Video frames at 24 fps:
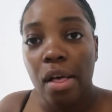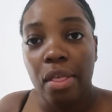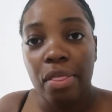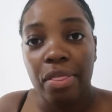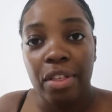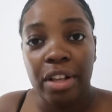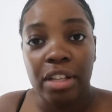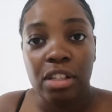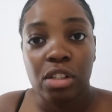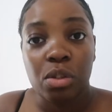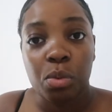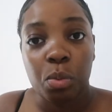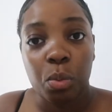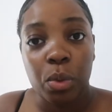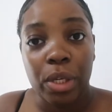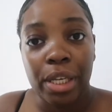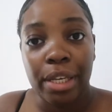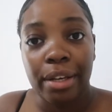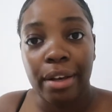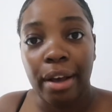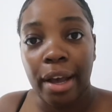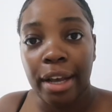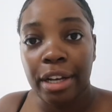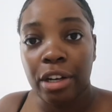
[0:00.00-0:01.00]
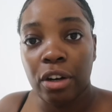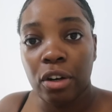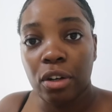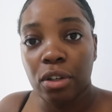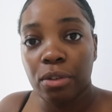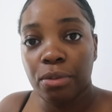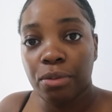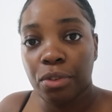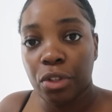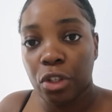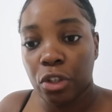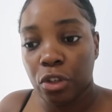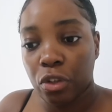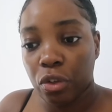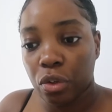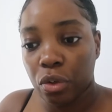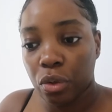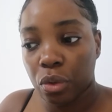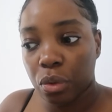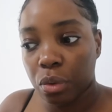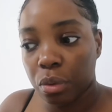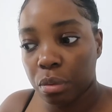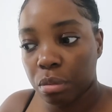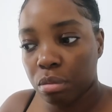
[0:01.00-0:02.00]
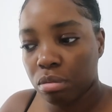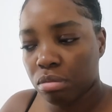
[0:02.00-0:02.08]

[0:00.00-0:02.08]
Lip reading: This week I got a few.